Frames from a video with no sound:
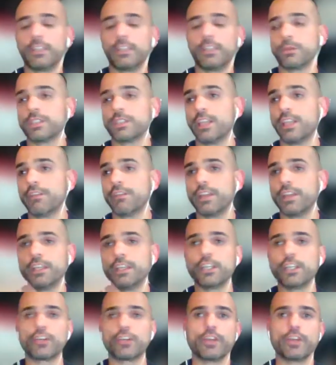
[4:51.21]
There was never
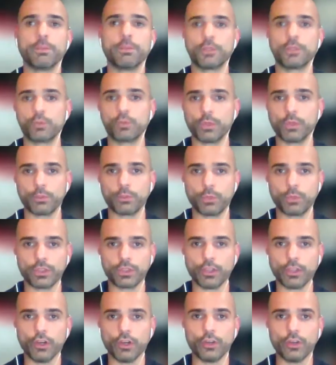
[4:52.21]
any agreement with
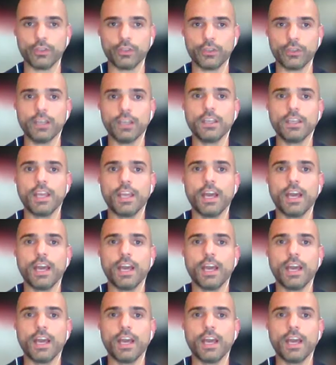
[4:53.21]
the owner.